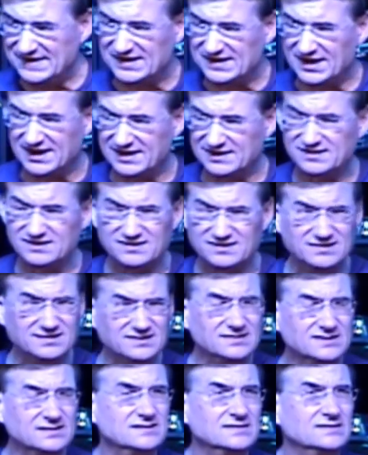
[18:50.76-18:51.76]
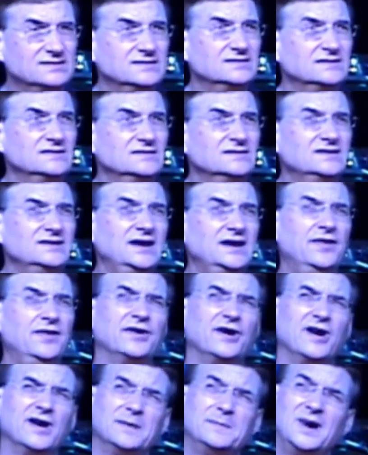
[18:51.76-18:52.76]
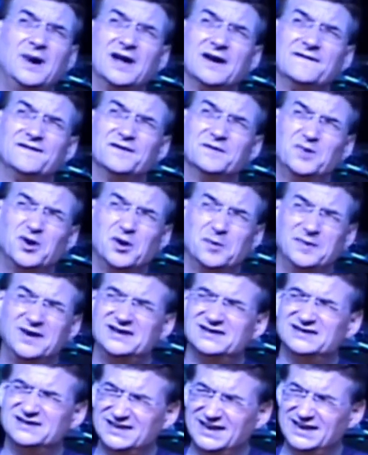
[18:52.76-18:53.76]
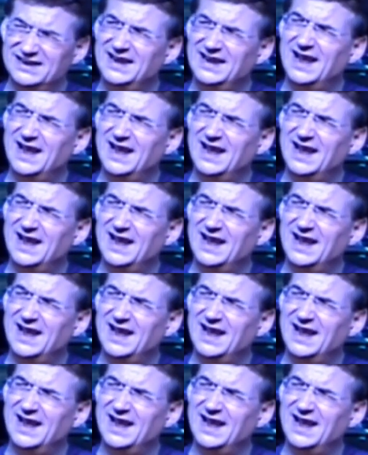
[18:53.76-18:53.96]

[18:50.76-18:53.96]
sense? He thought about it for a moment and said,